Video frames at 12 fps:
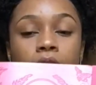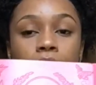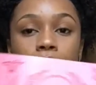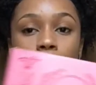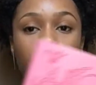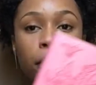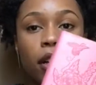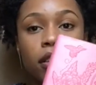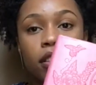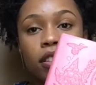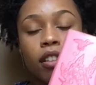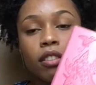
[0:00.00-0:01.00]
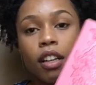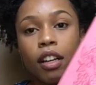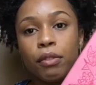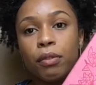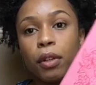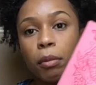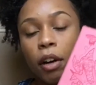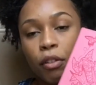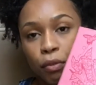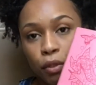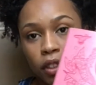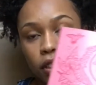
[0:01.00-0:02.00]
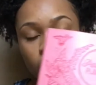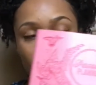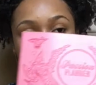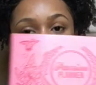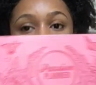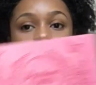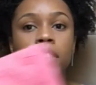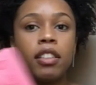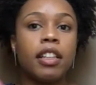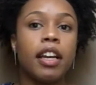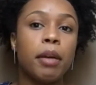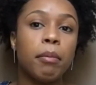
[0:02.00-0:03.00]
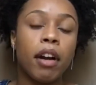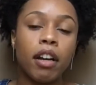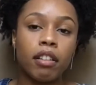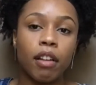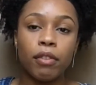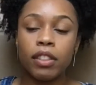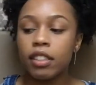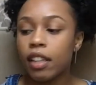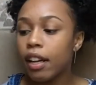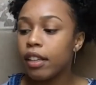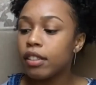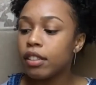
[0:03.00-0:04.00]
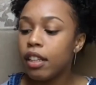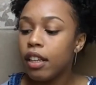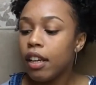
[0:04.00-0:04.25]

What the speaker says: and I bought this online for about $40. This is the 8x11 size.